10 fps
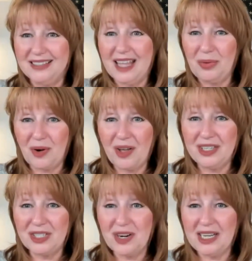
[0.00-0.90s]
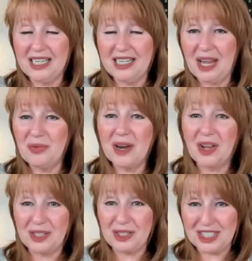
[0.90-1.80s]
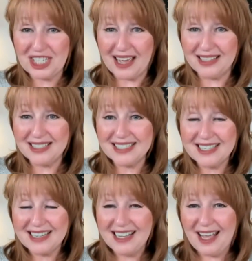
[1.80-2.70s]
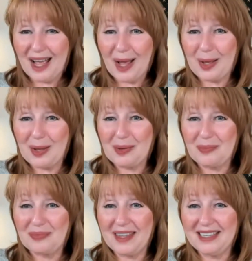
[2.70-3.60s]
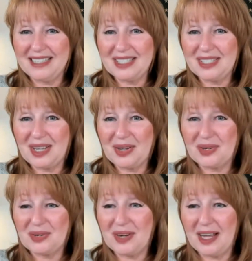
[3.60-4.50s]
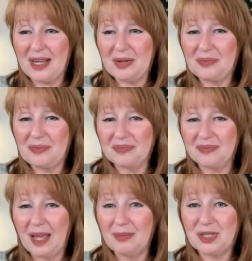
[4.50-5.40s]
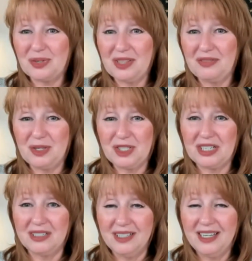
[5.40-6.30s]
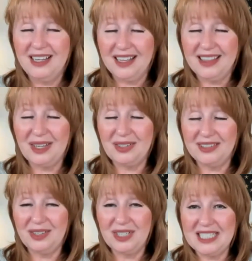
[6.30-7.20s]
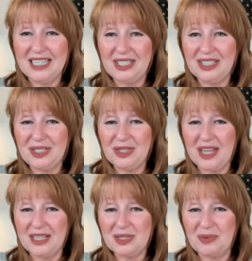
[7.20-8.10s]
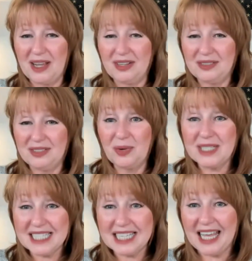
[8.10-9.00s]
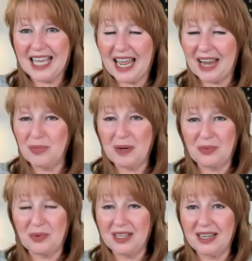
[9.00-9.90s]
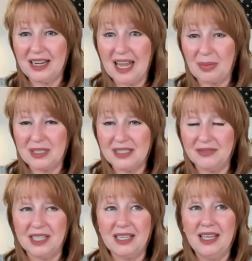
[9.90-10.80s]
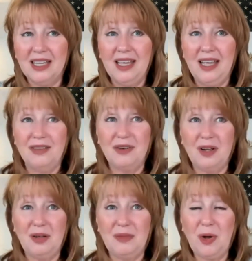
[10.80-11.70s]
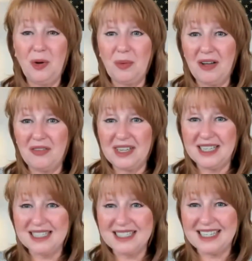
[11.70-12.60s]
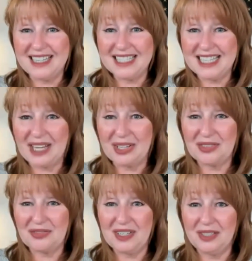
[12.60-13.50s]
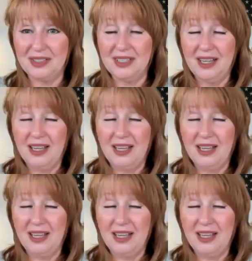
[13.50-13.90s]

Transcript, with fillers: they were on the training and they read all your chats. Um, and so um, I'm sure in the future they'll they'll continue to do that as well. So once again, everybody working collaboratively from the home office to the sales field,